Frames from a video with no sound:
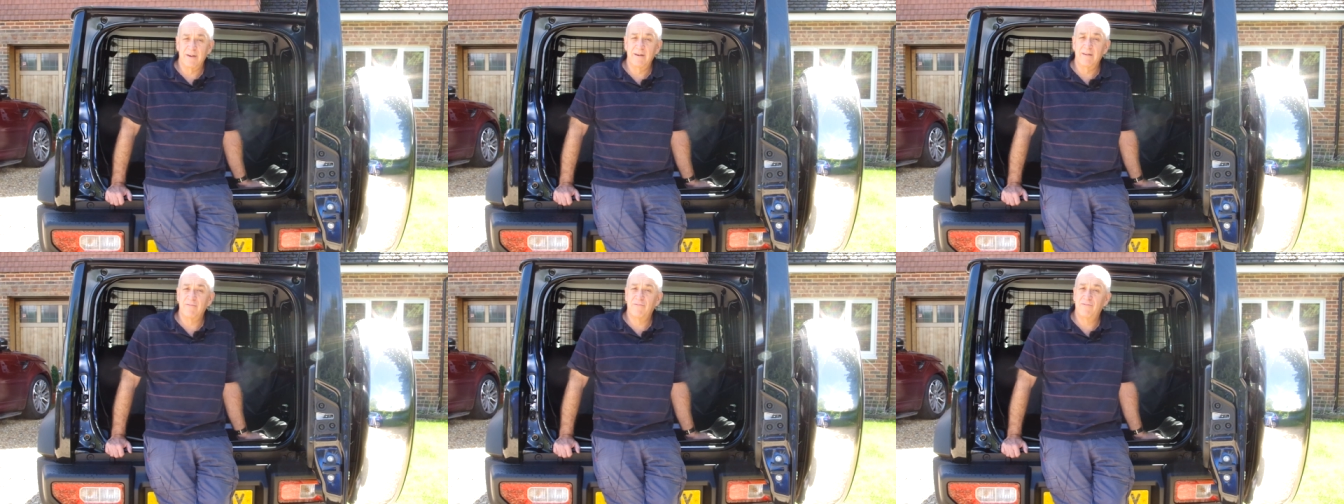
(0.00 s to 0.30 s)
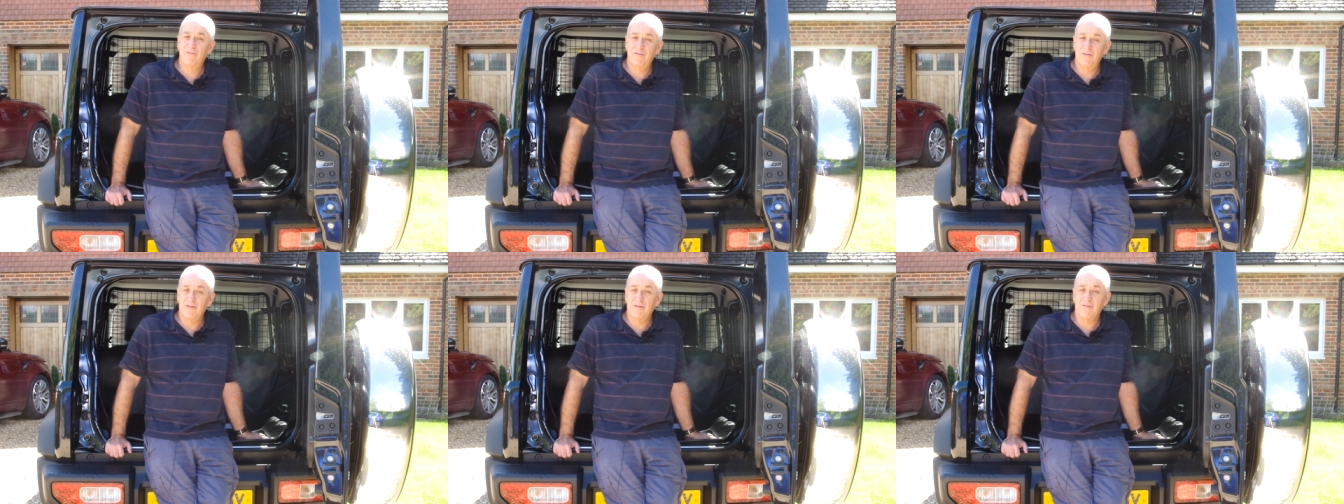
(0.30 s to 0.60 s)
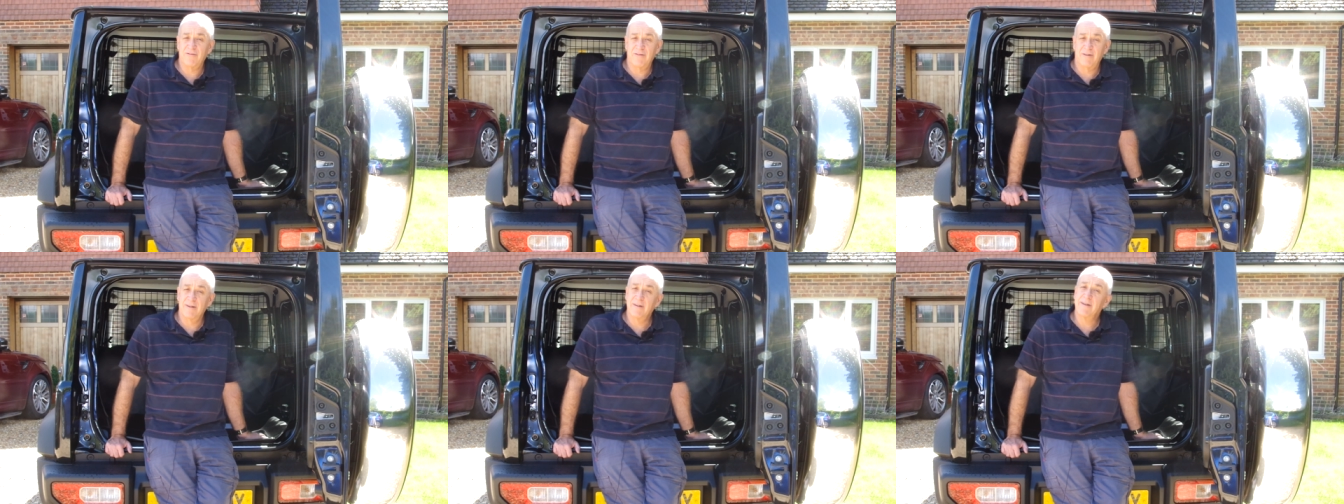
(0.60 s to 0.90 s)
It's
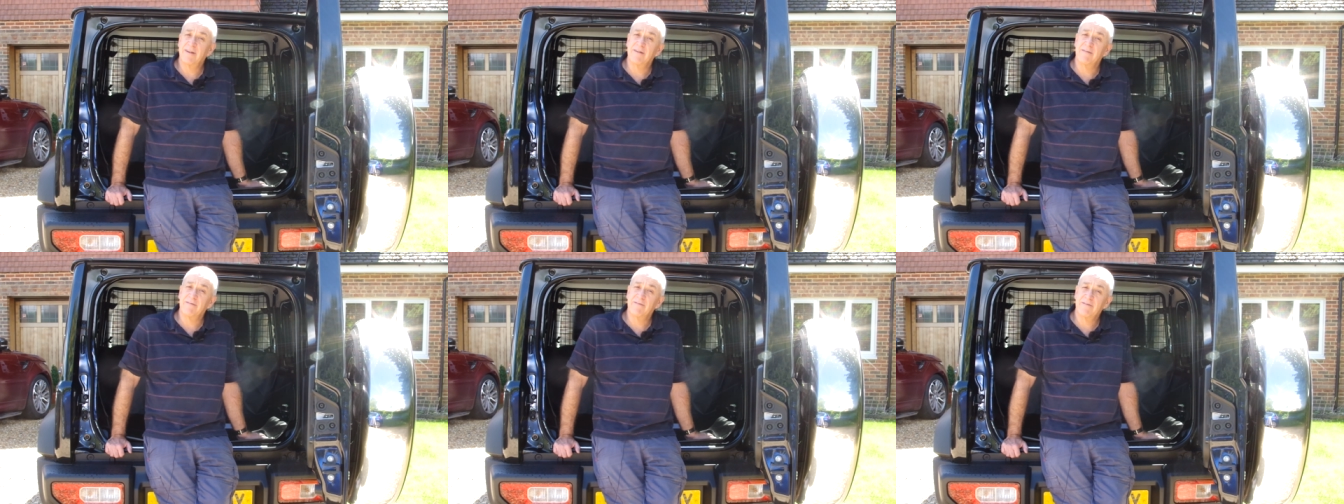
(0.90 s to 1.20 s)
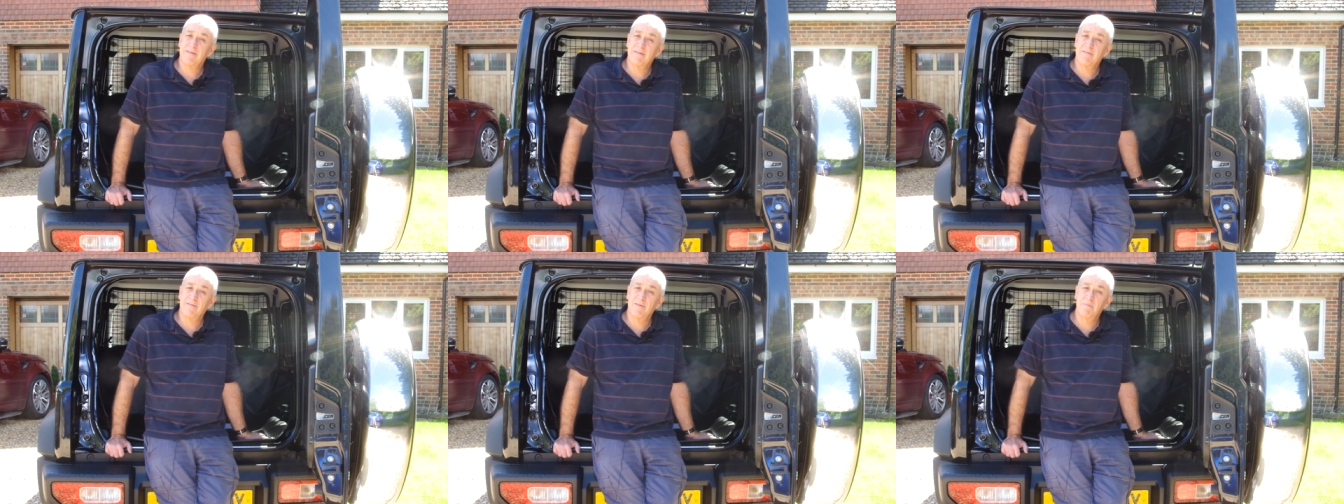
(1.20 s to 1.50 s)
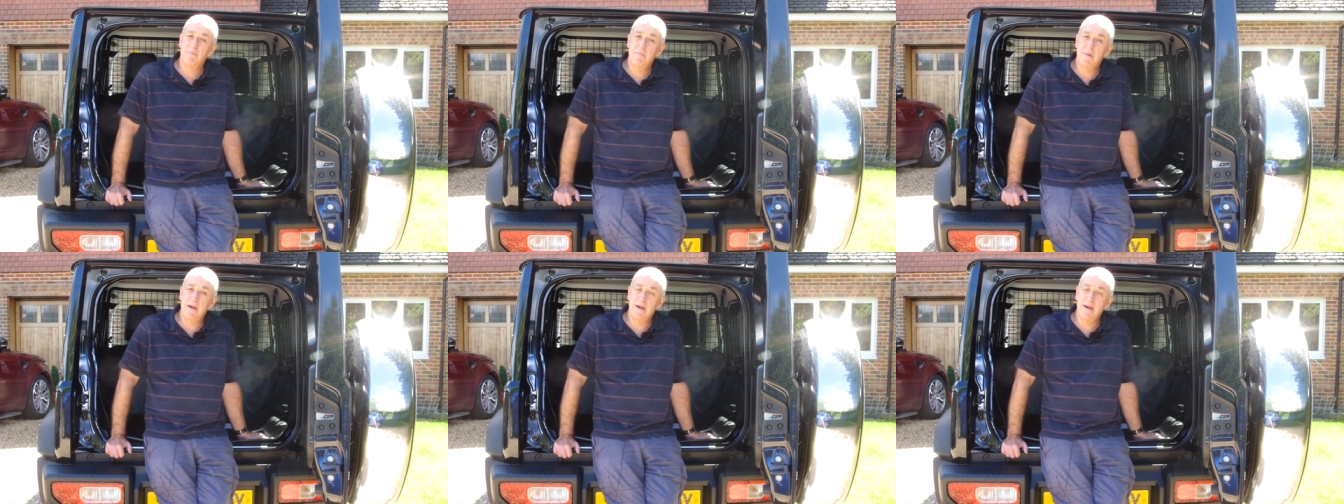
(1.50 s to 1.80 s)
just ideal. So for
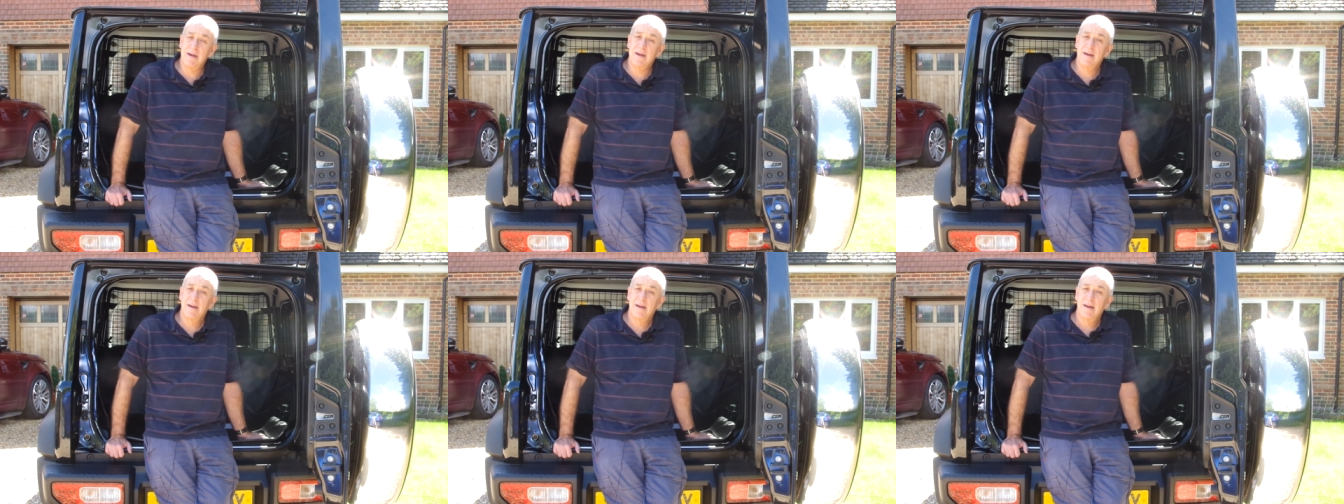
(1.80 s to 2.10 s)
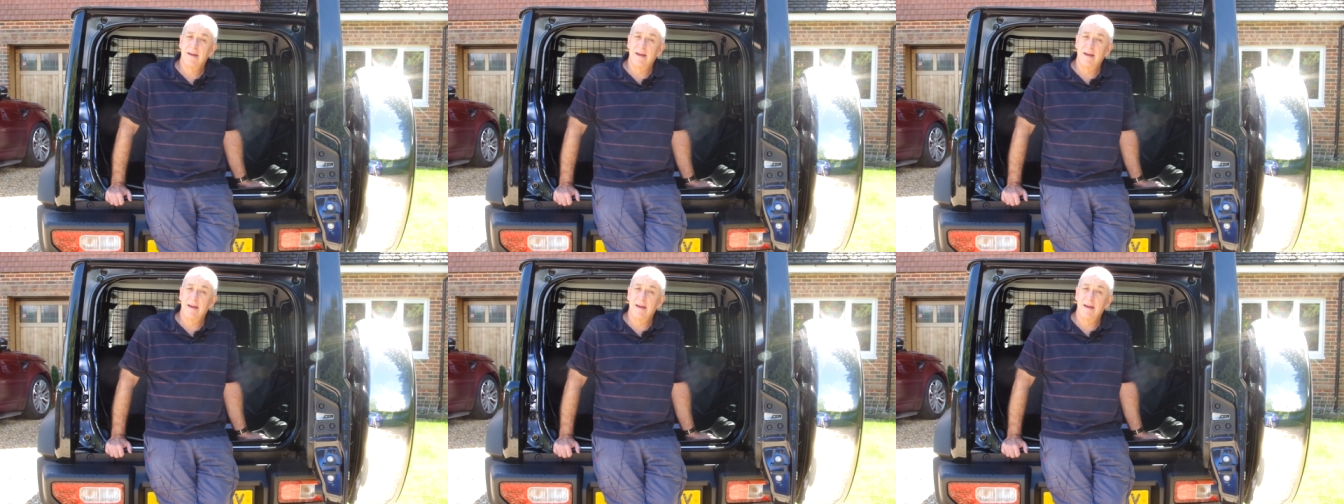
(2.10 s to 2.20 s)
me,